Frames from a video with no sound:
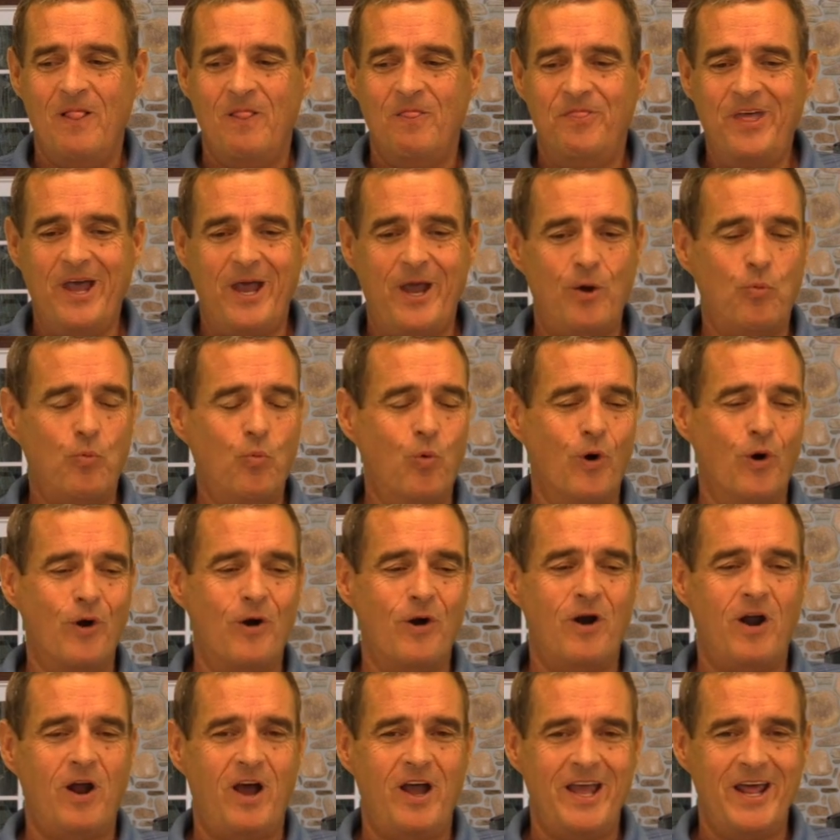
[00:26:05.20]
that
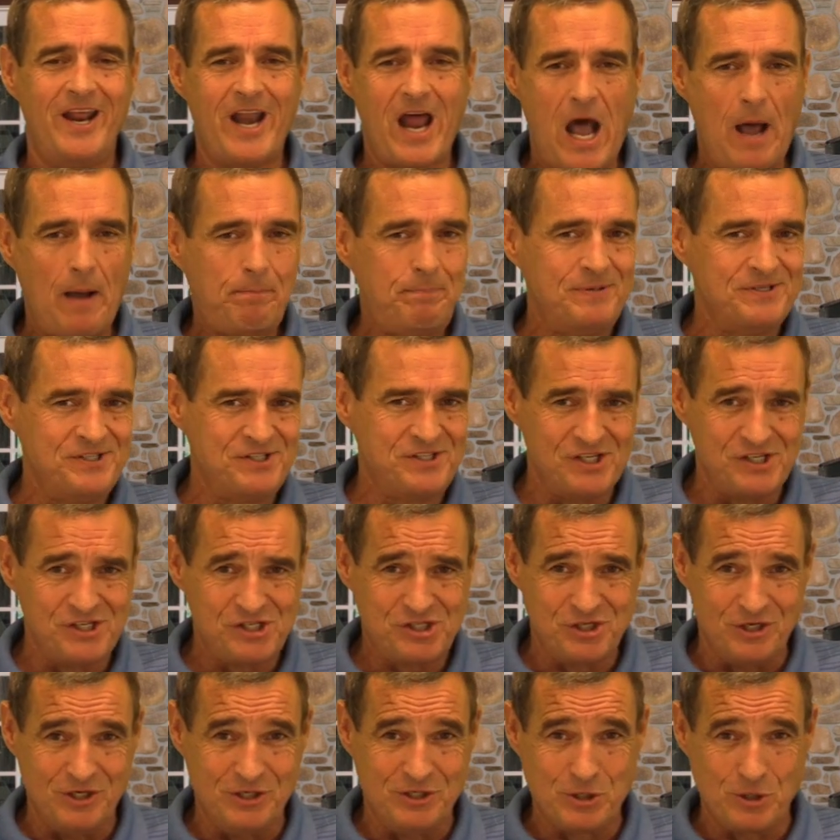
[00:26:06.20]
were in
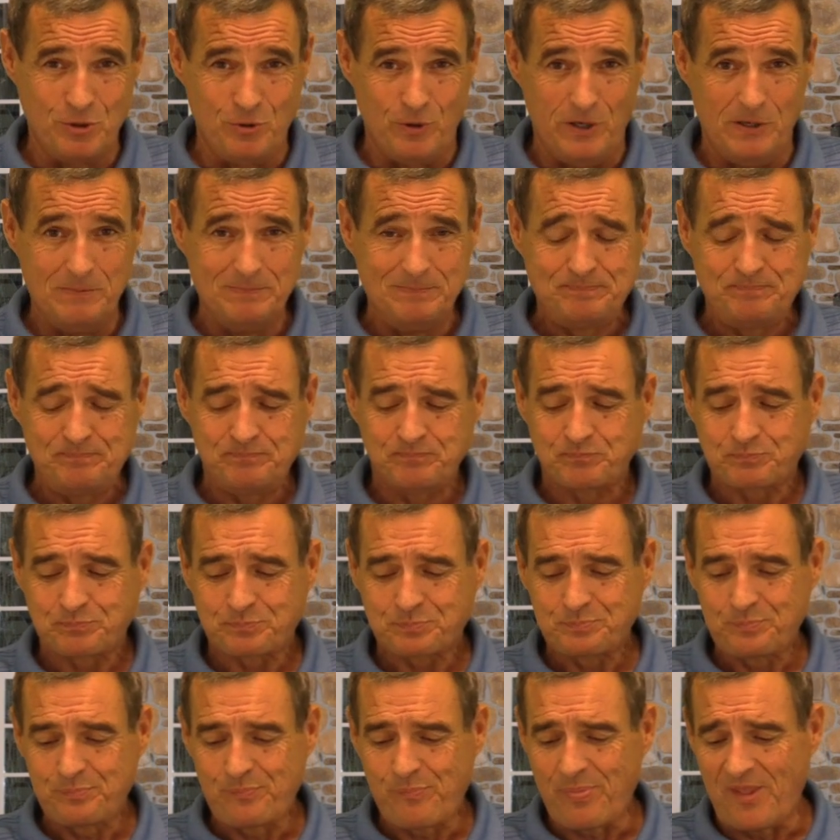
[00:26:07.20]
opposition to him,
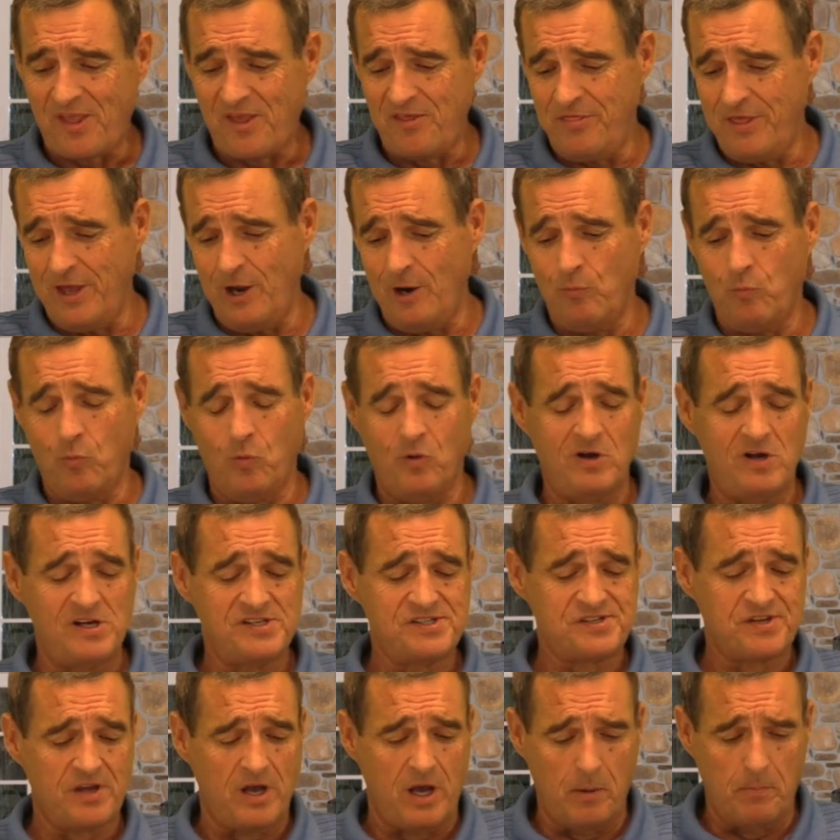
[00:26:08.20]
that
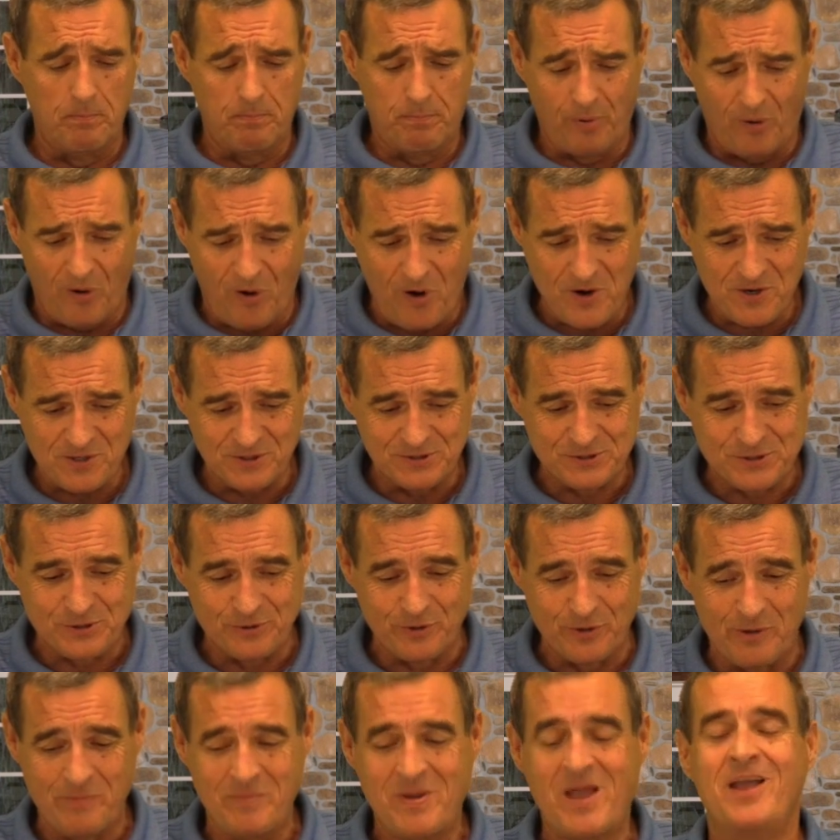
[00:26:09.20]
was a burden
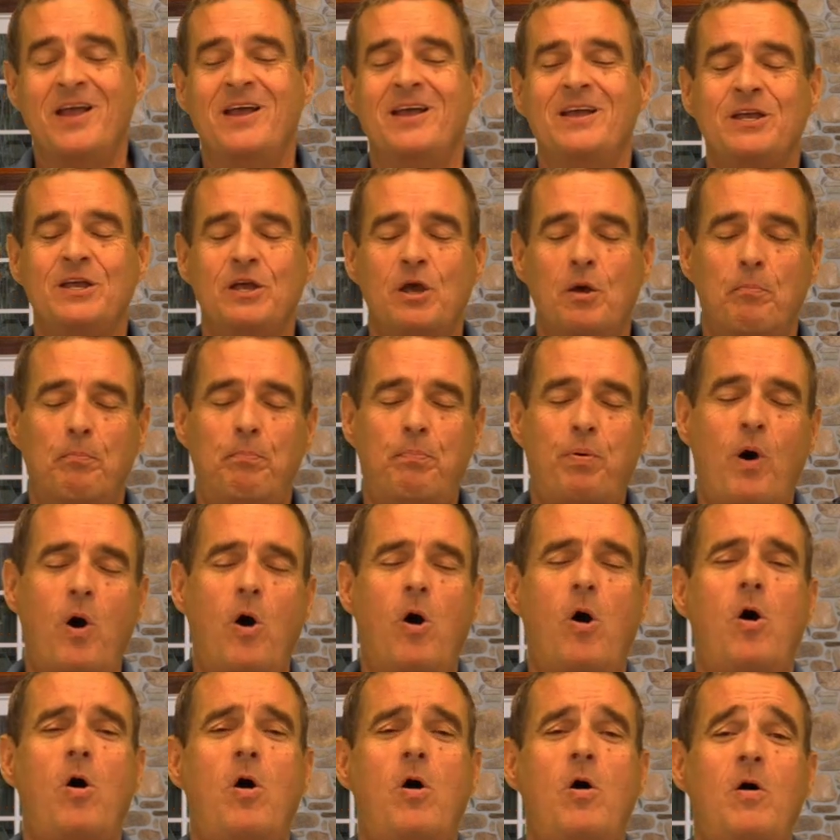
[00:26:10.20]
to him, yet
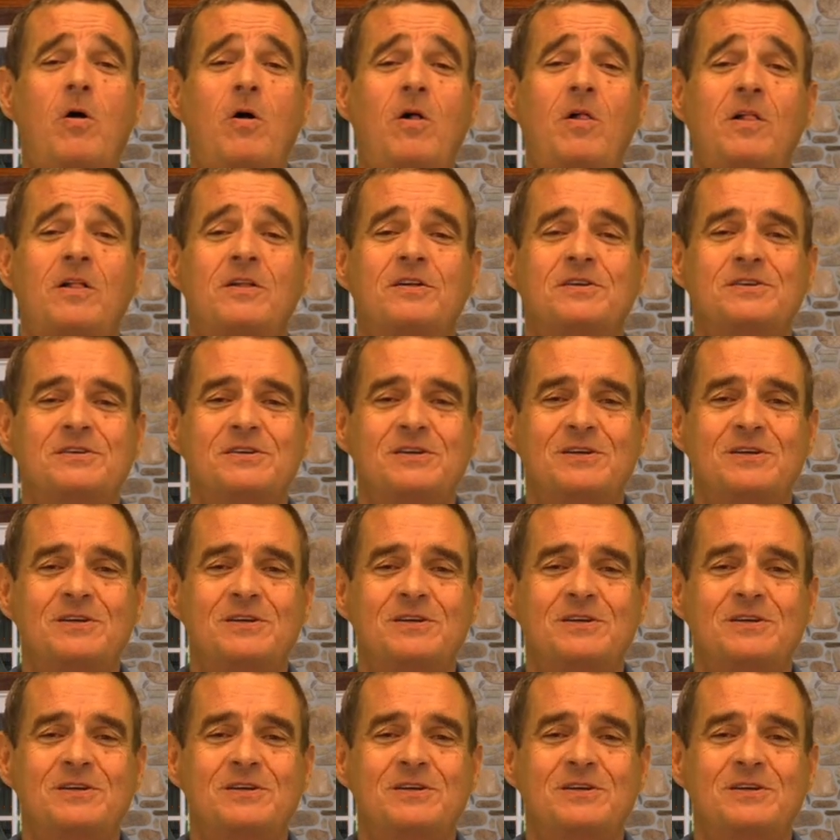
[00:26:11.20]
Paul